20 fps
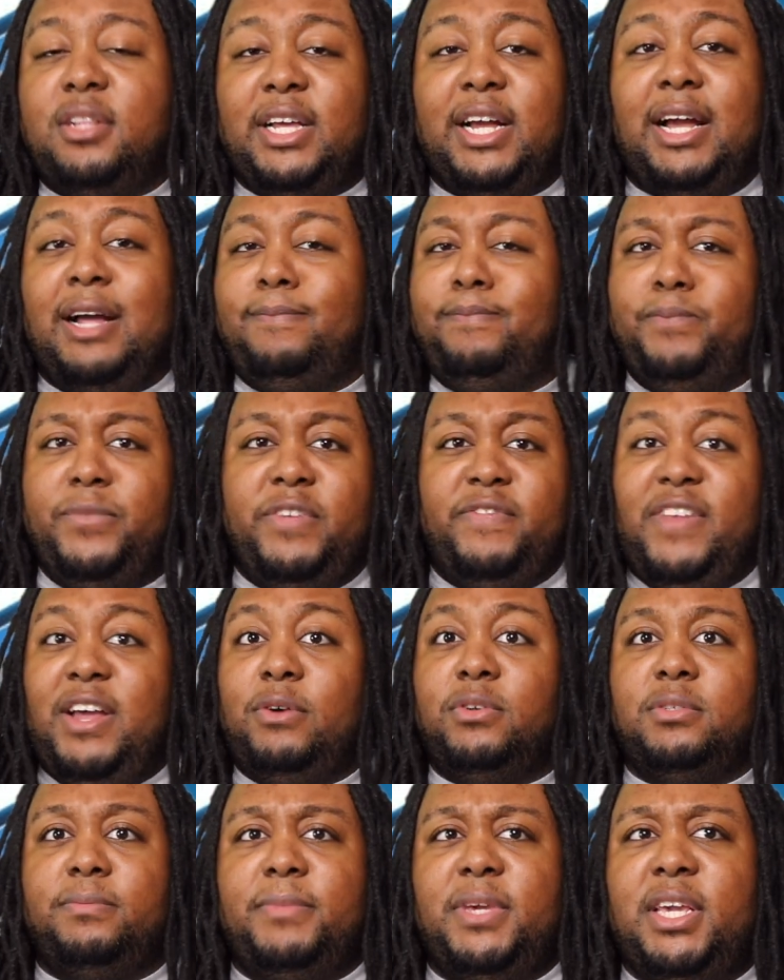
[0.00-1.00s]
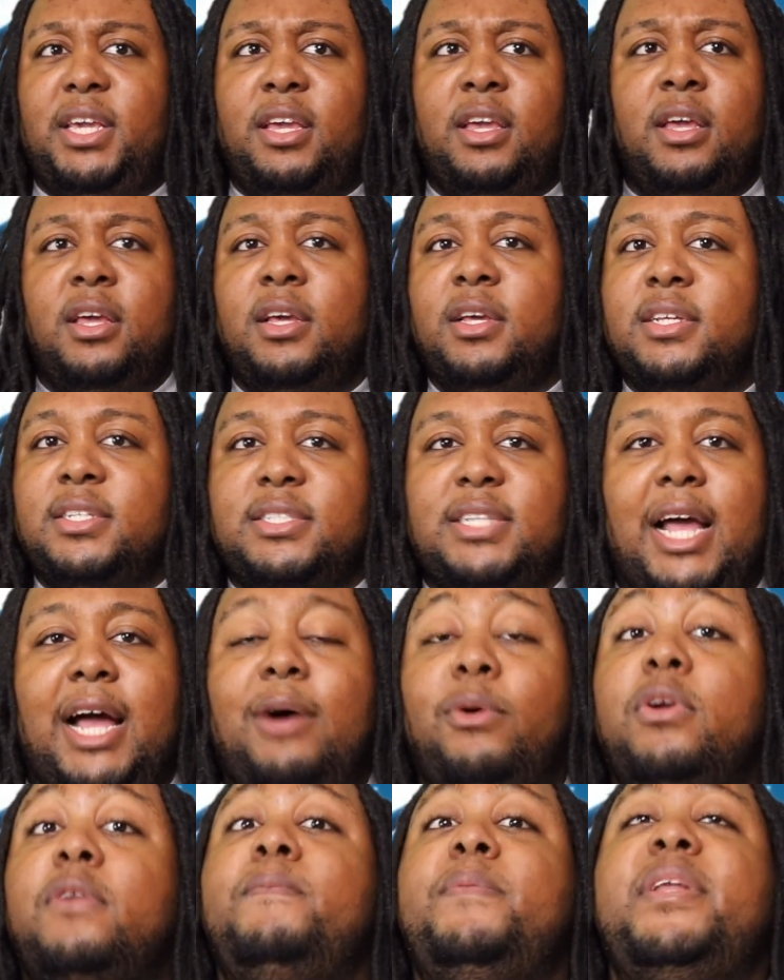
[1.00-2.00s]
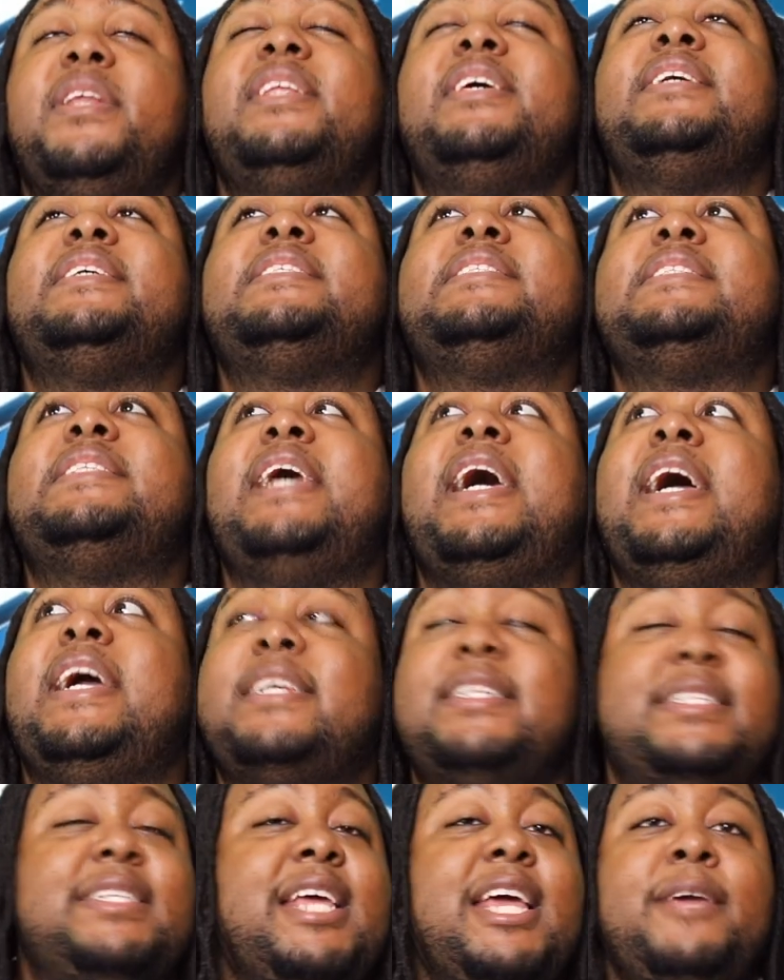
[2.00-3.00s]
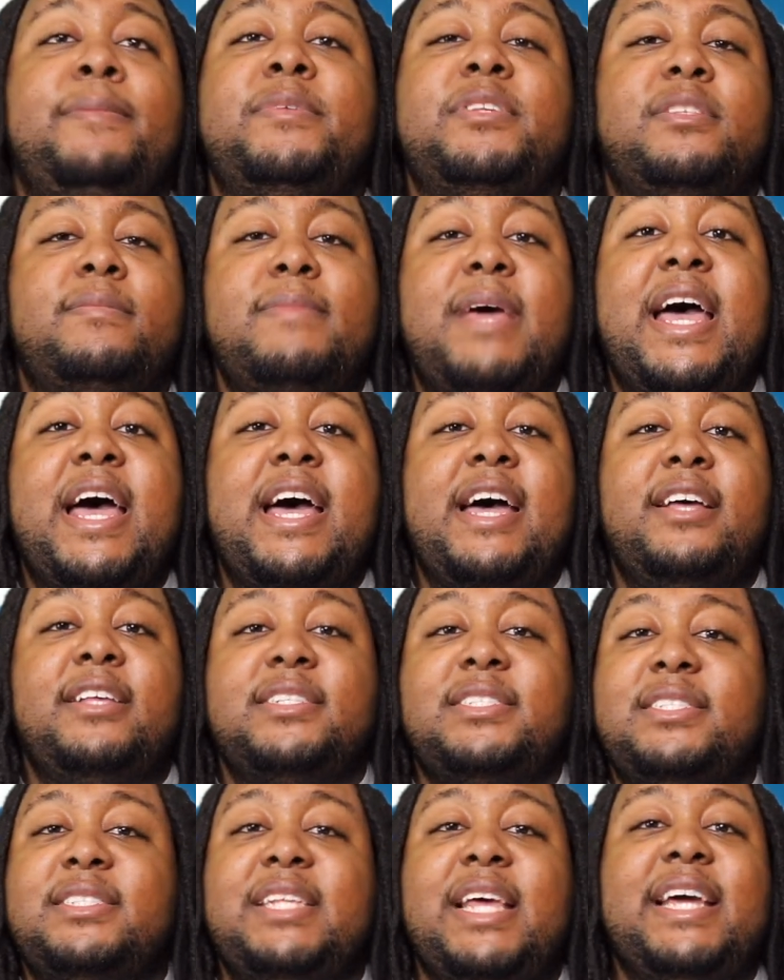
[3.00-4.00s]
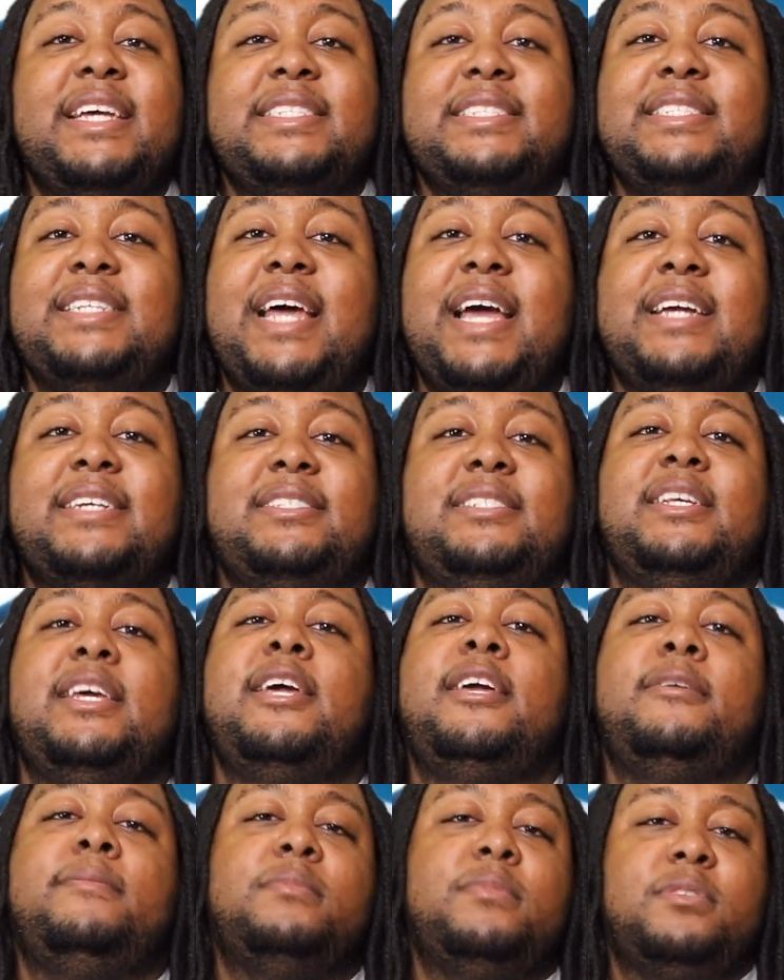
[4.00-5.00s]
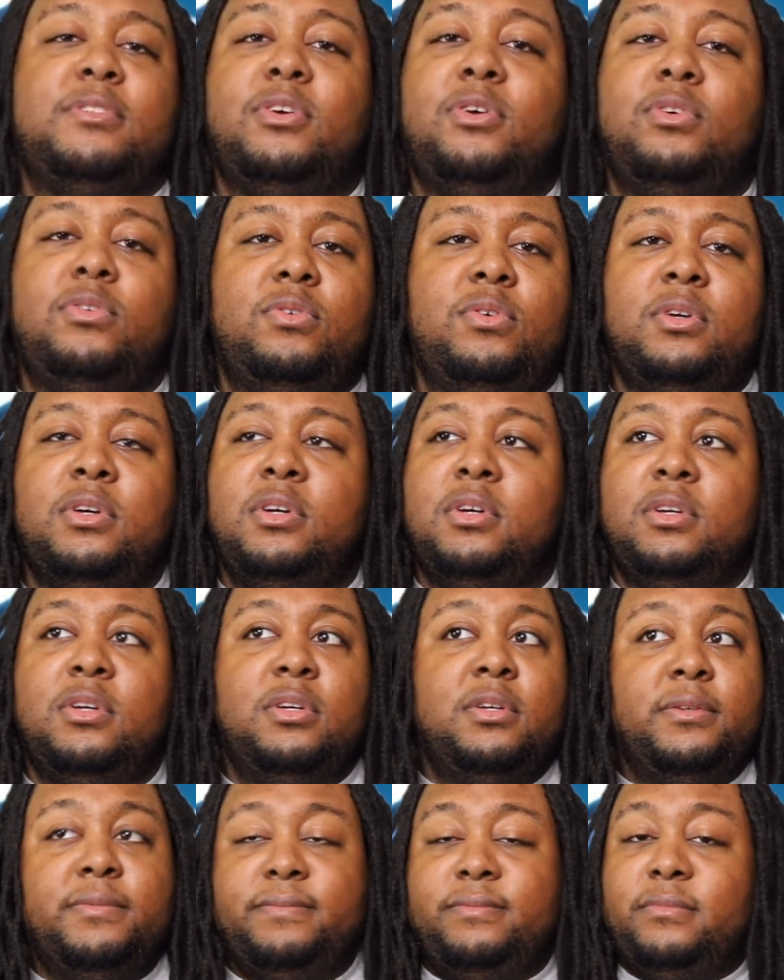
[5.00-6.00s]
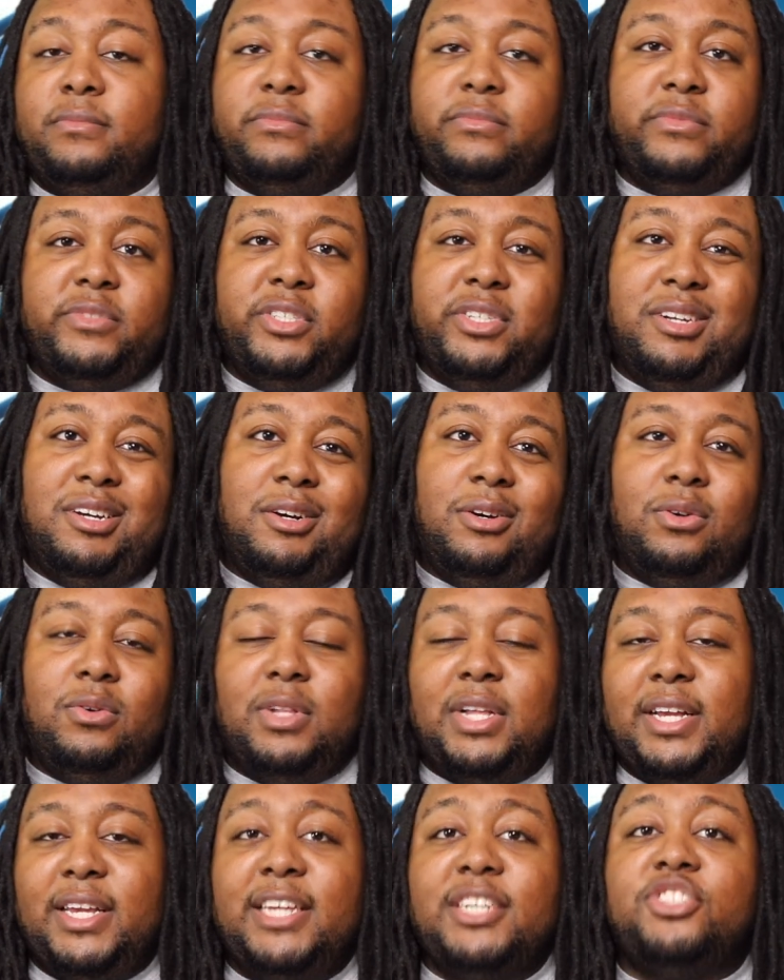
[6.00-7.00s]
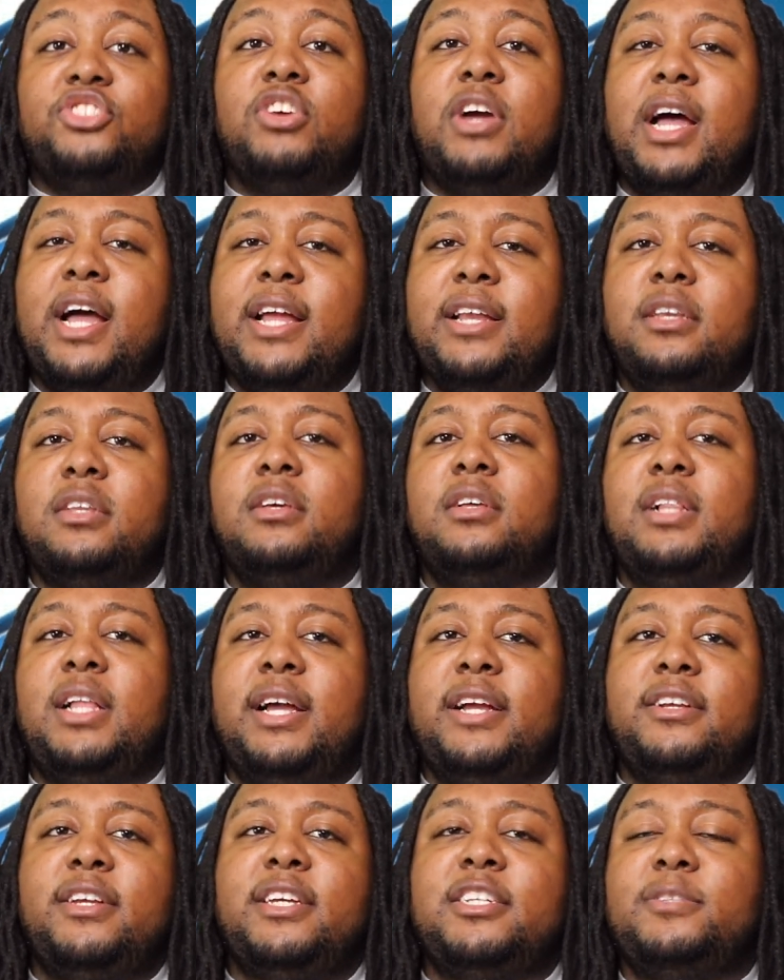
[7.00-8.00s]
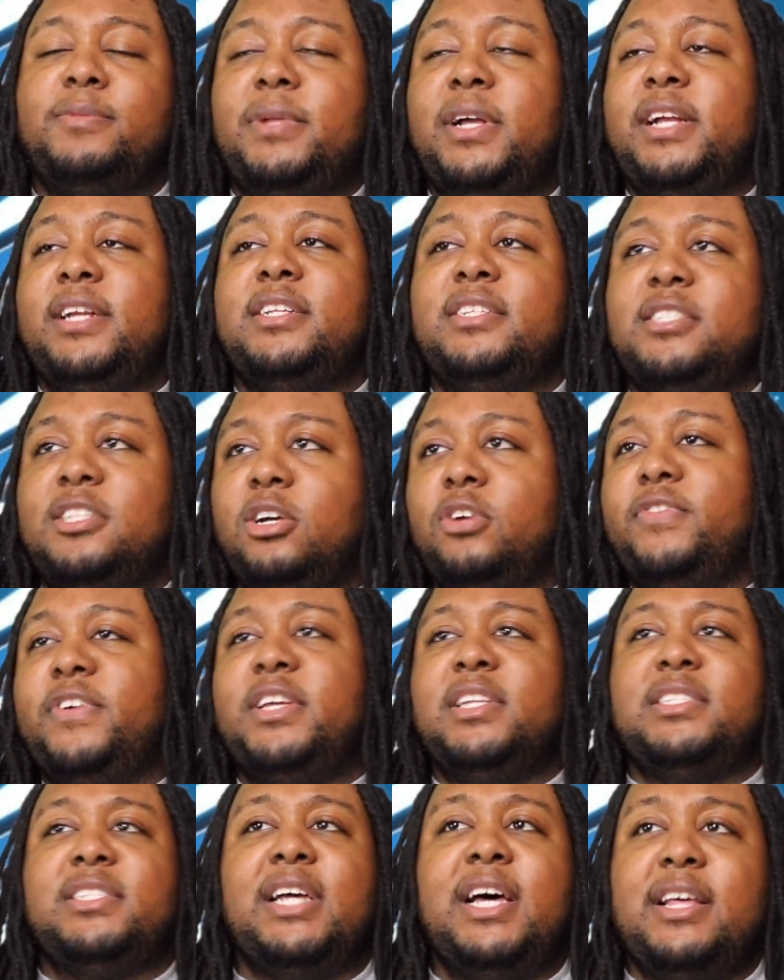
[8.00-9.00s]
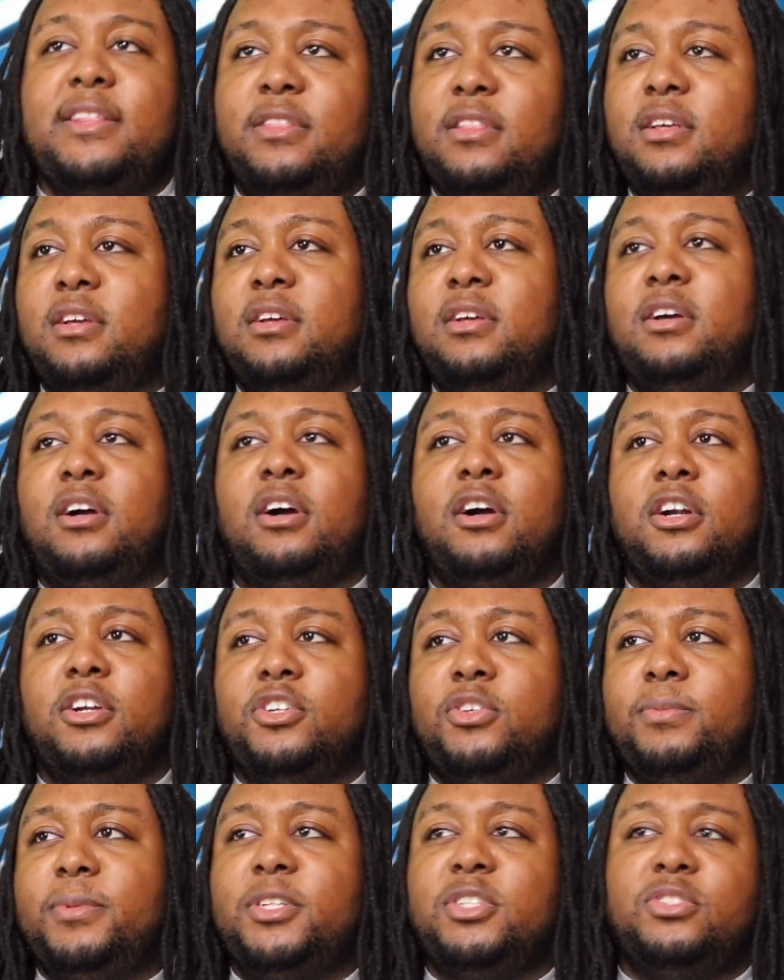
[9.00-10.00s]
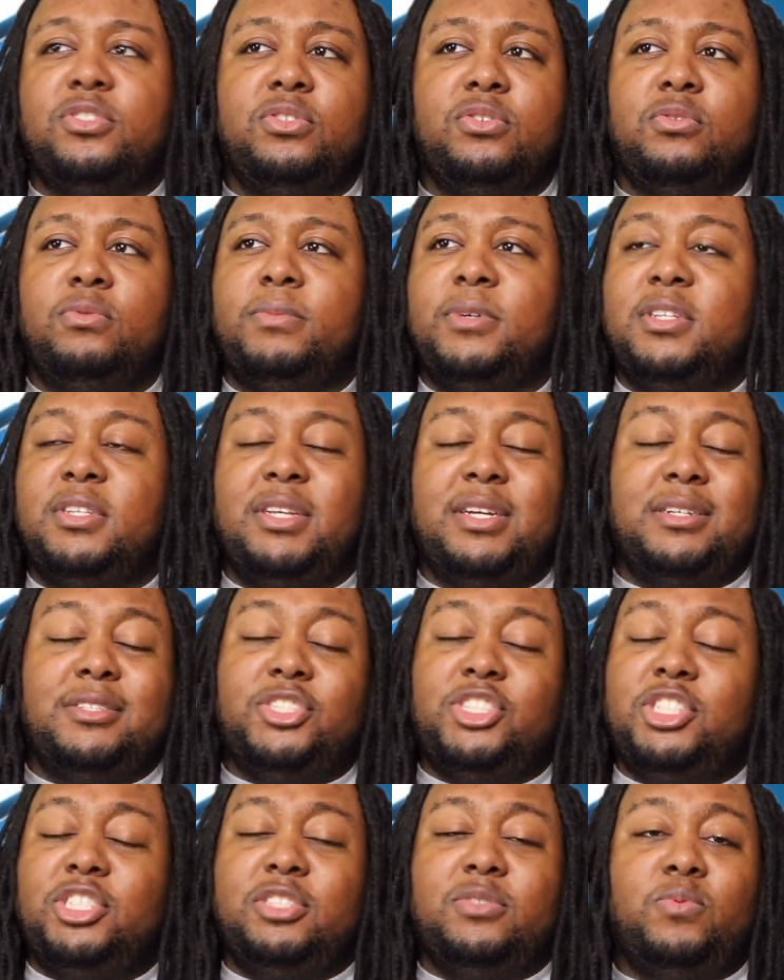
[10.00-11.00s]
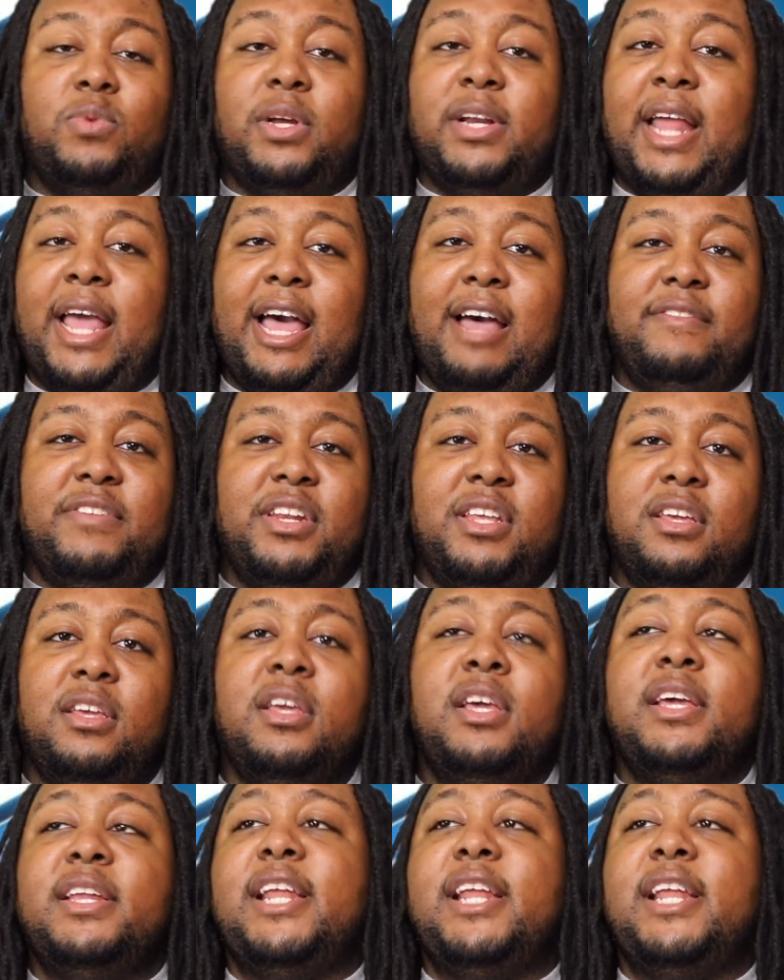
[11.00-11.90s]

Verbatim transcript: Like, if that was me, so I would have been the exact same as Matt. Exact same. So, you know, like, he tried to, like, explain himself inside the argument, too, but, like, she just wasn't having it.